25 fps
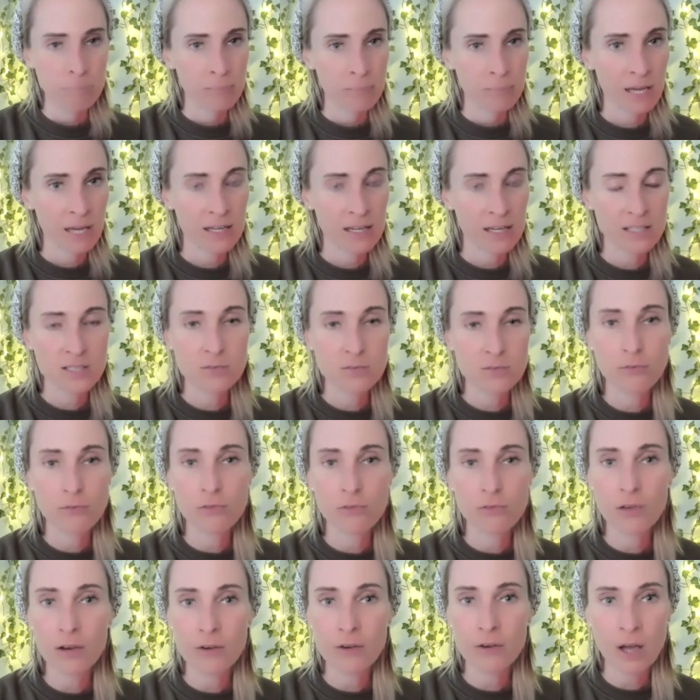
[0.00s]
and it's
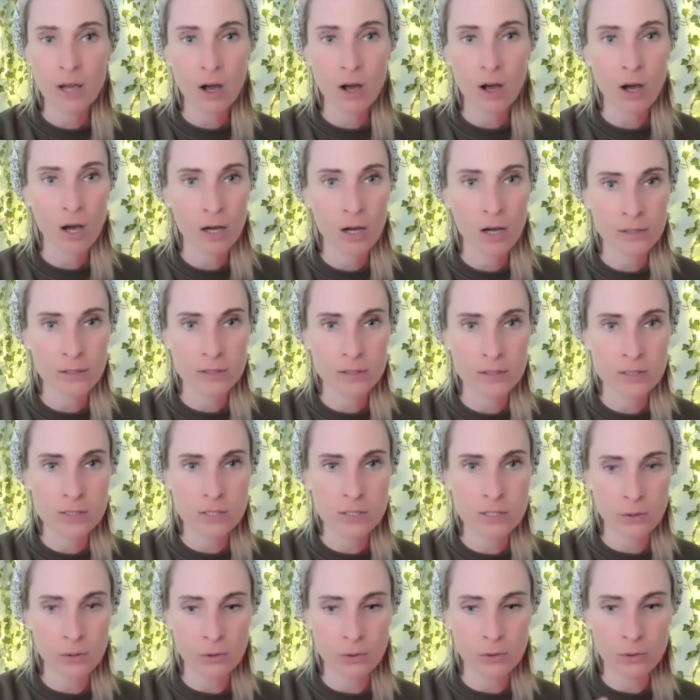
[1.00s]
very hard
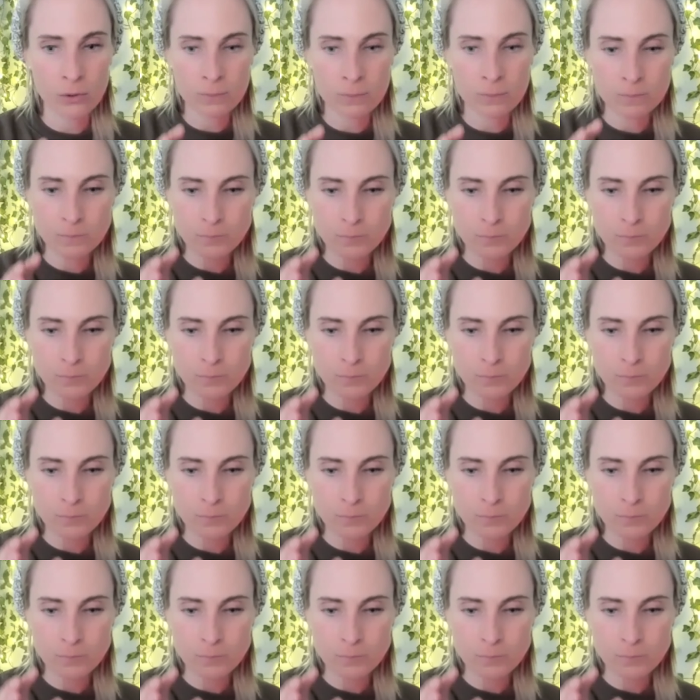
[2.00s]
to